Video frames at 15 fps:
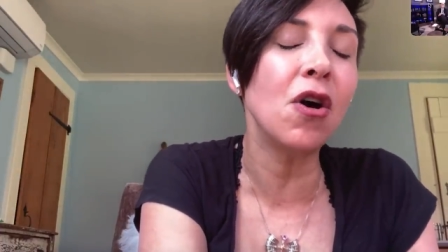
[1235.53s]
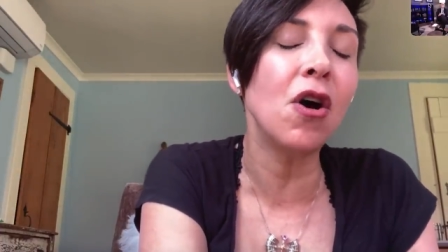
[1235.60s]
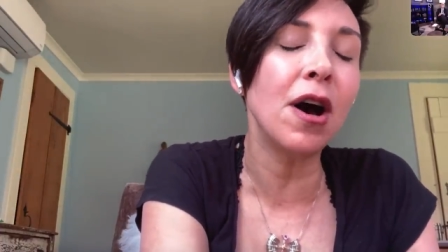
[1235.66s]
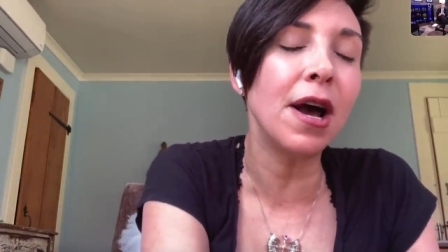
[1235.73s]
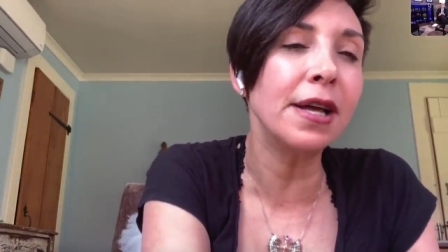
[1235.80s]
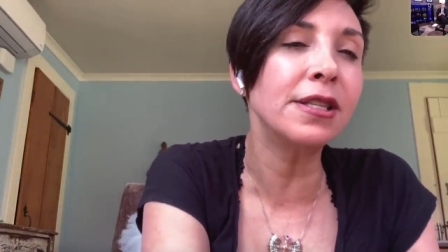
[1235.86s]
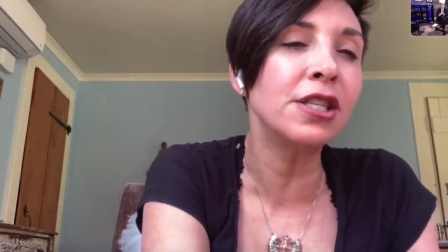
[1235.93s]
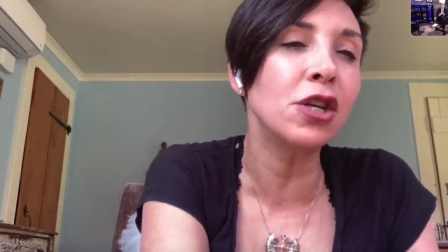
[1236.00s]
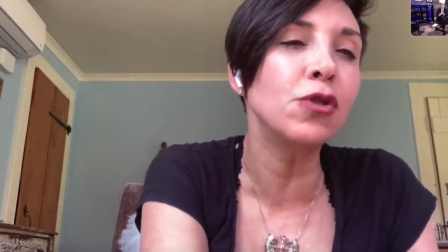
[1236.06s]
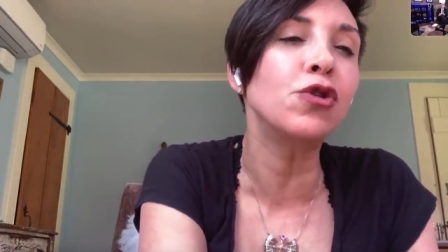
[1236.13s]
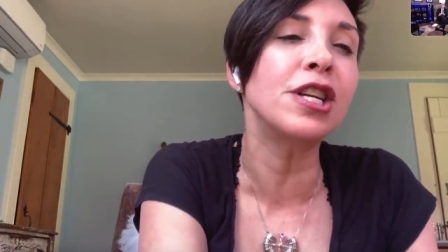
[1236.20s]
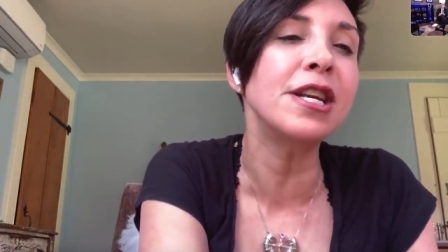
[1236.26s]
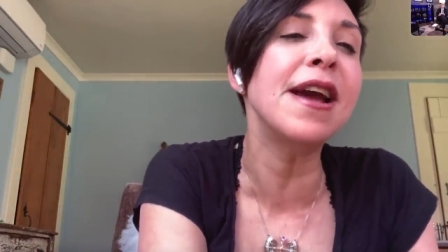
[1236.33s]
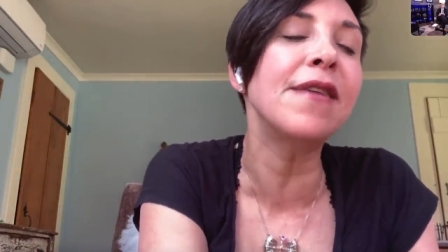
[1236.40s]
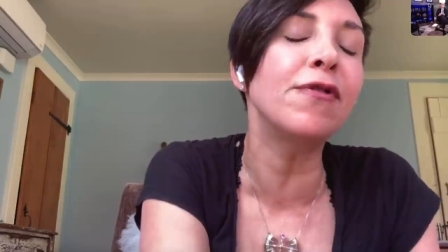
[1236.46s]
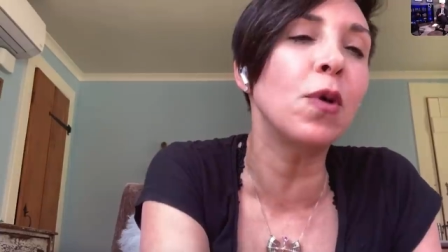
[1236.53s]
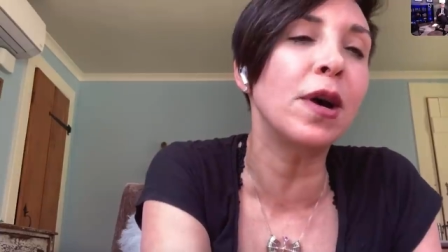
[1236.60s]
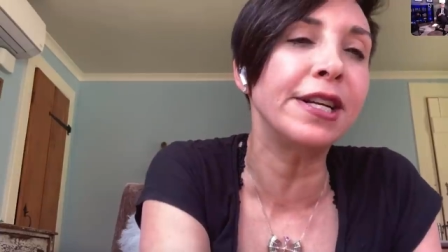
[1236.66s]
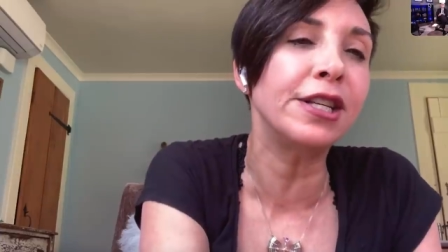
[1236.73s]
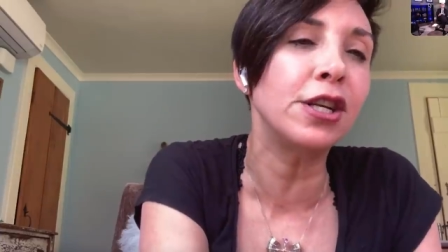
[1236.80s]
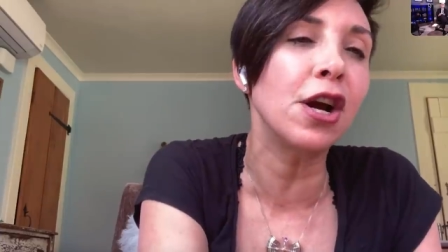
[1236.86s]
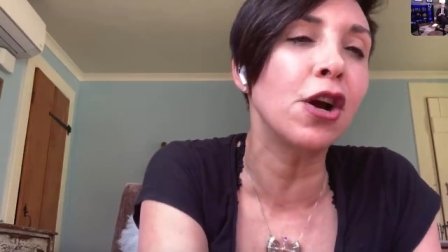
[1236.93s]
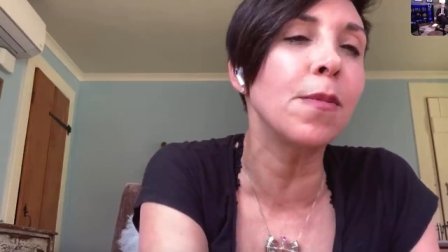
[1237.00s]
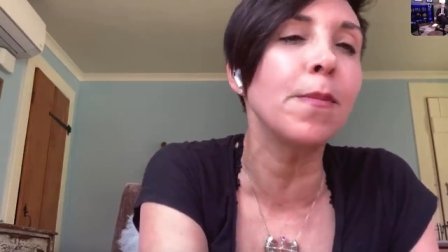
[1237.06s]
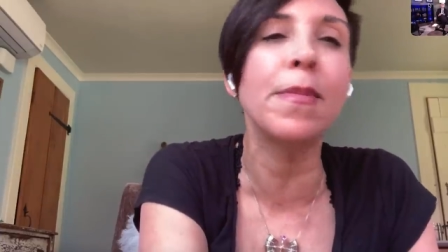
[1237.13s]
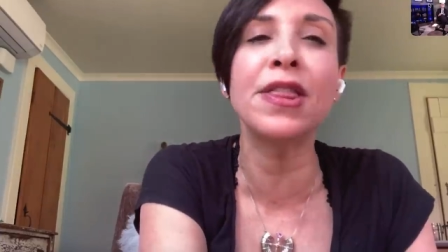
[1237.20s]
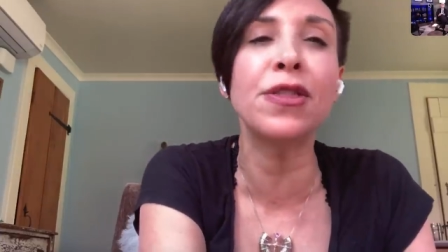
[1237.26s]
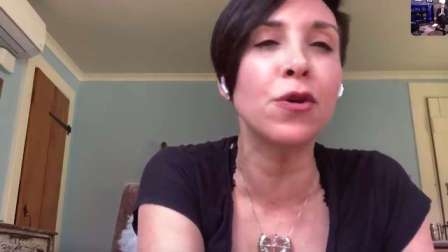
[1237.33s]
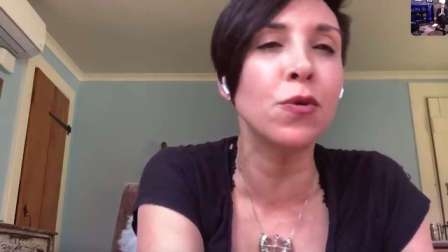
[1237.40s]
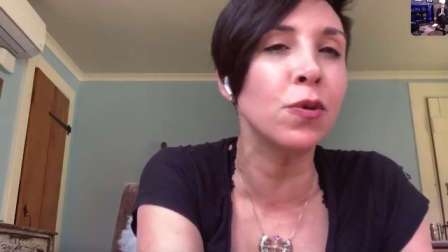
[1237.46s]
Uh, so she never wanted, her
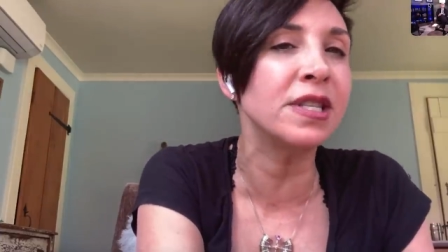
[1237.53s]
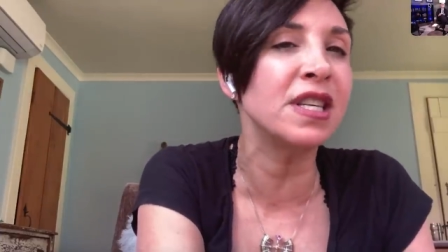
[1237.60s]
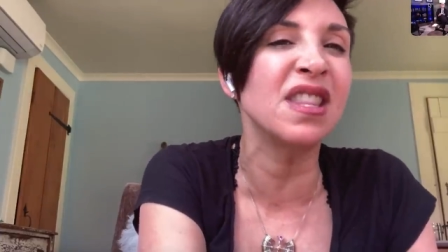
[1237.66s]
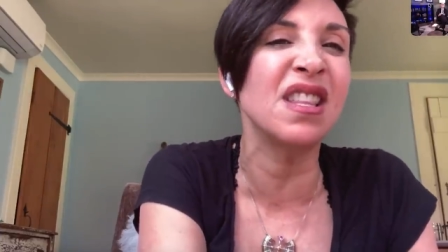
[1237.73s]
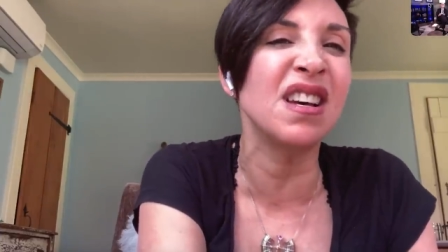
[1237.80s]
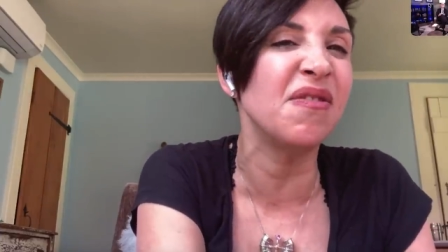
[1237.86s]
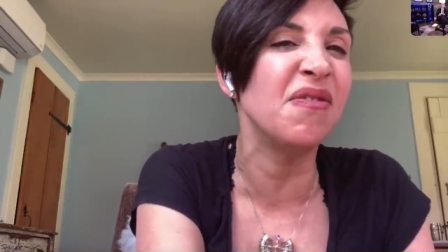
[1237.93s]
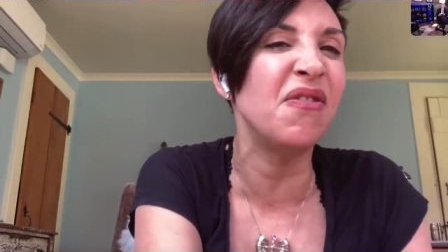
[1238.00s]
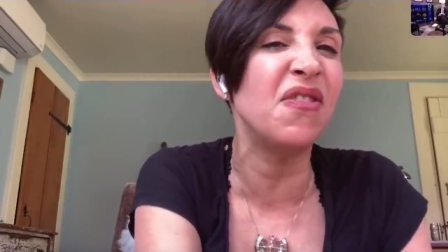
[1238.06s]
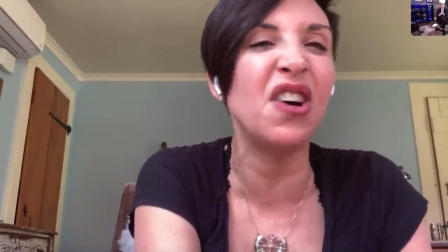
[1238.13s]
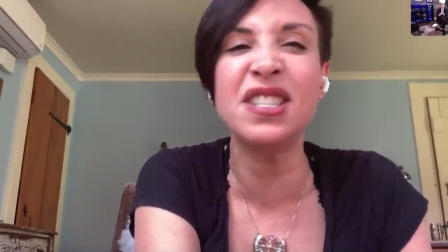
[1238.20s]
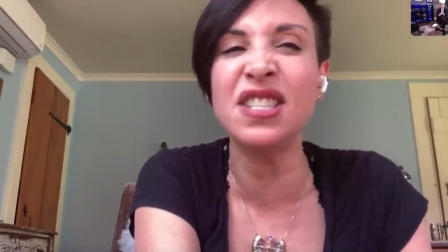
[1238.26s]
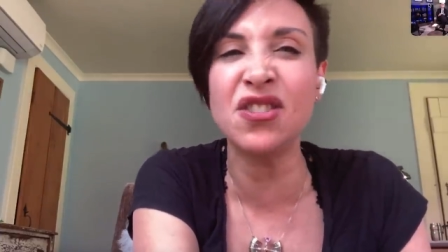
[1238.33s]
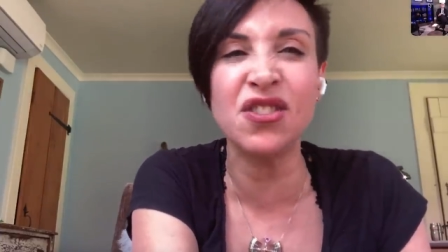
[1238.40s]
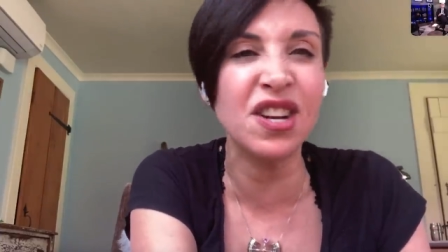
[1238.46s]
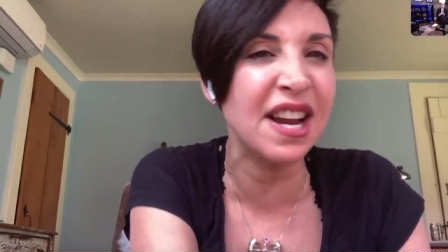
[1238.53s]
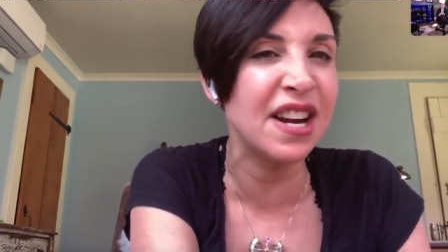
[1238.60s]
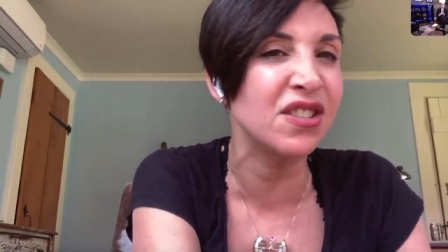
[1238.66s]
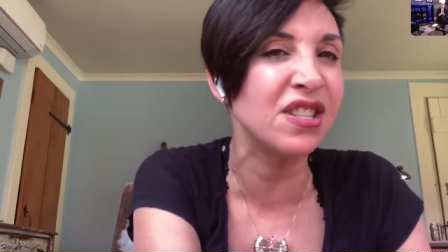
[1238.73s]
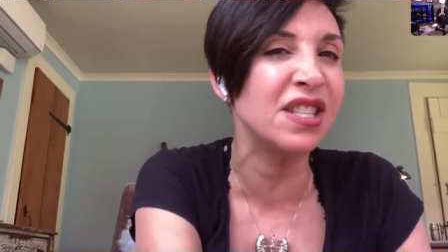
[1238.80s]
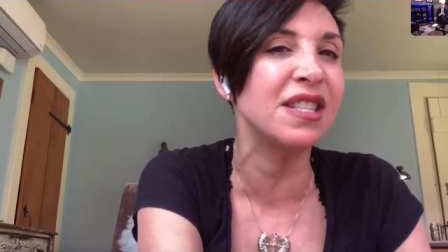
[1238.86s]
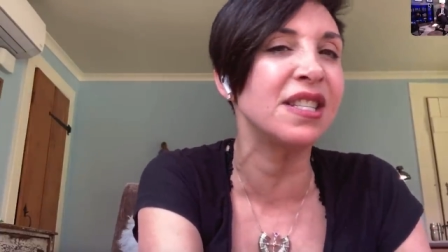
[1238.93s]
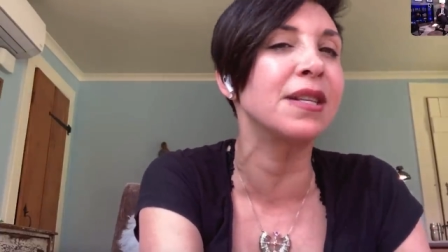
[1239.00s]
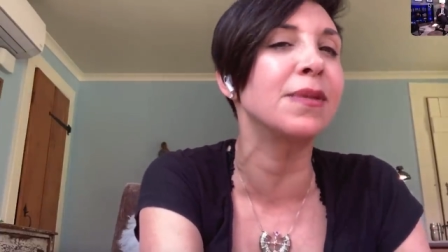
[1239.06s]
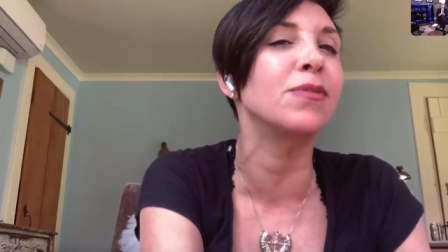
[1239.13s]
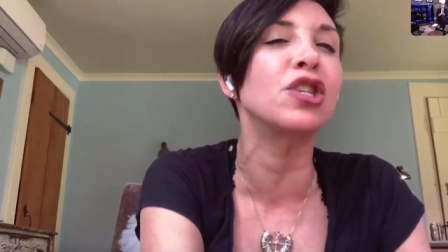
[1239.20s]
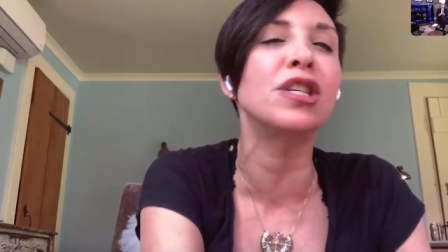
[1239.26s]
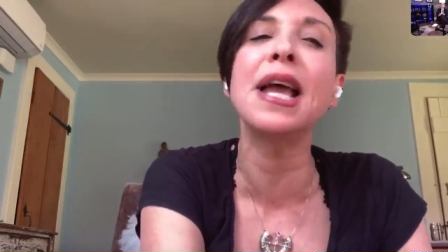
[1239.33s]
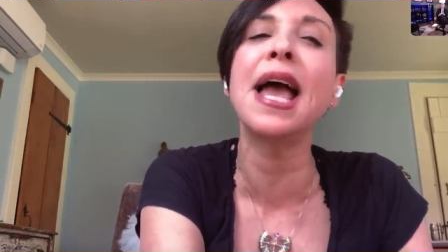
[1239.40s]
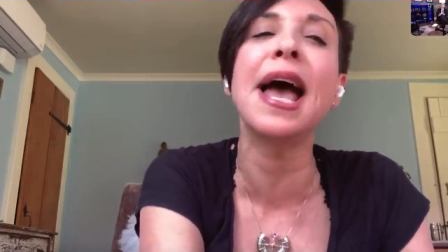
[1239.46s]
mother was in the foster care system.
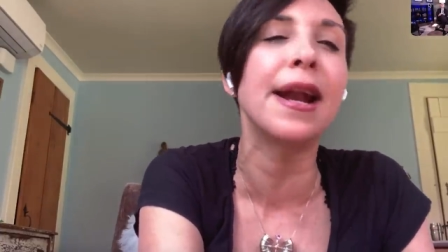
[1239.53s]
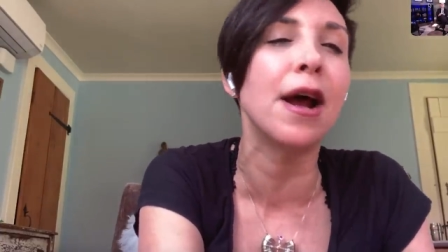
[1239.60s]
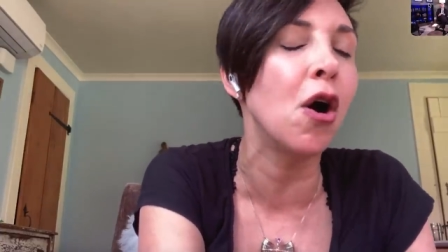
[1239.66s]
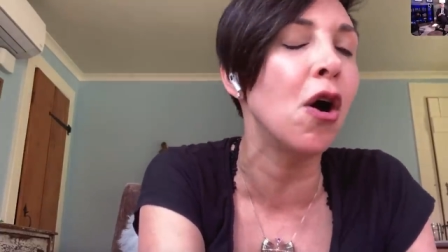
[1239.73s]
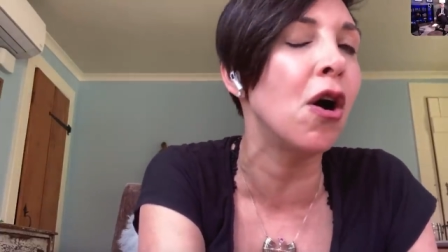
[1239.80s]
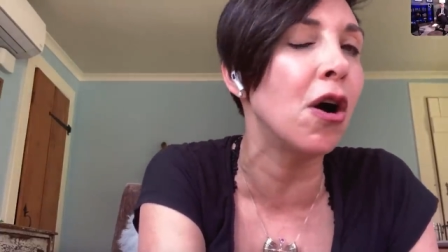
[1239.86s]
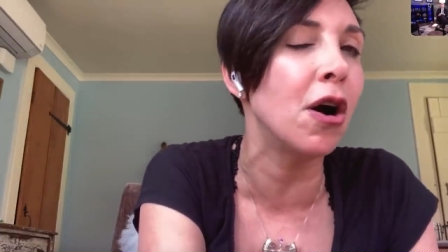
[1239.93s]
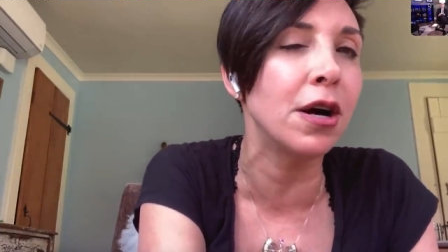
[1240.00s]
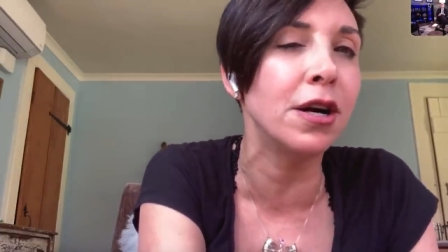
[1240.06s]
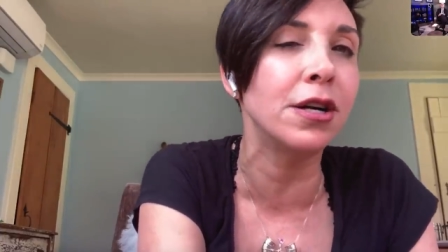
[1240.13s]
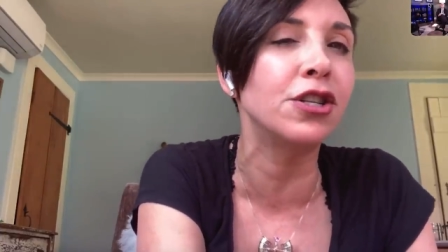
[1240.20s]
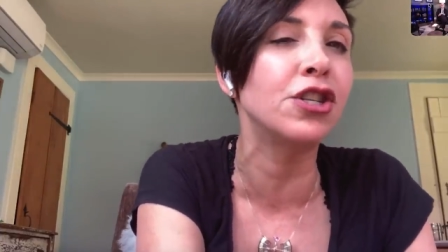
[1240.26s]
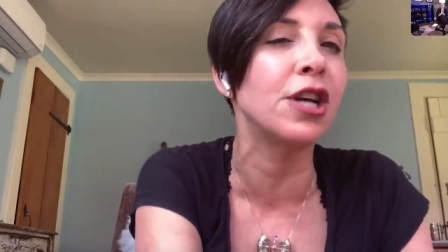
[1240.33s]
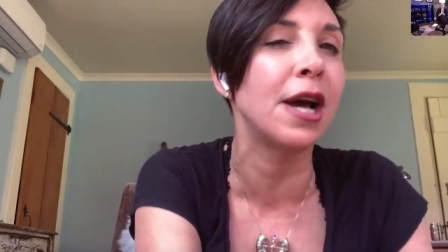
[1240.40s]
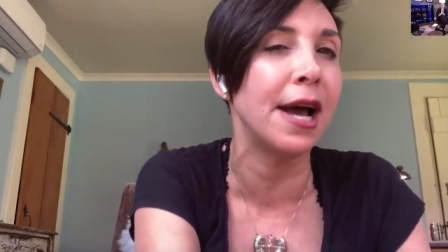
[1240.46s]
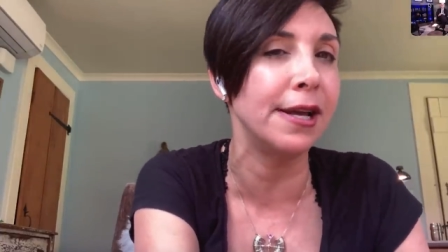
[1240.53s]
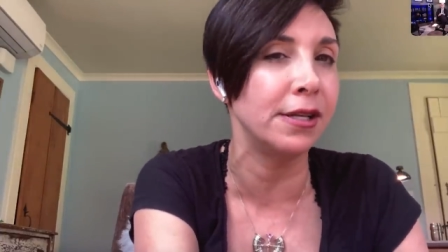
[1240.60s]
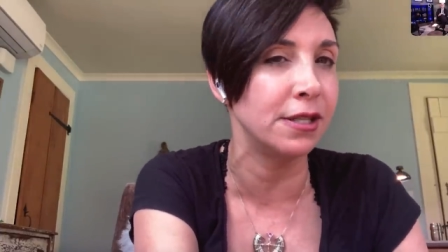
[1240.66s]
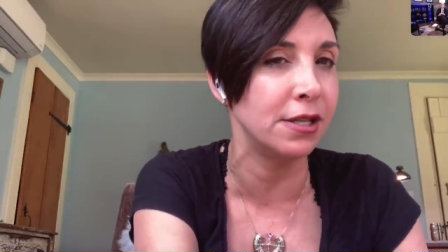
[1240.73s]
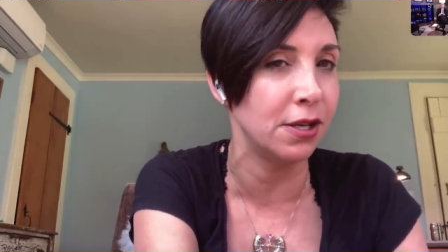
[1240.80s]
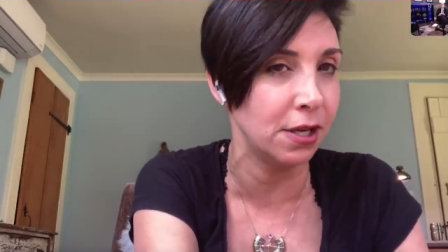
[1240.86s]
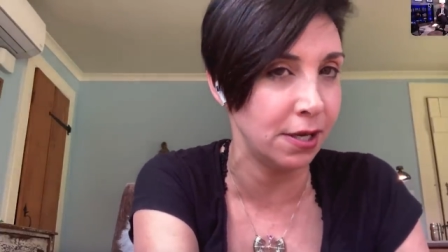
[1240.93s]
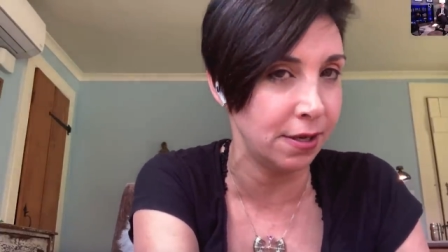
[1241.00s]
She had a hard childhood.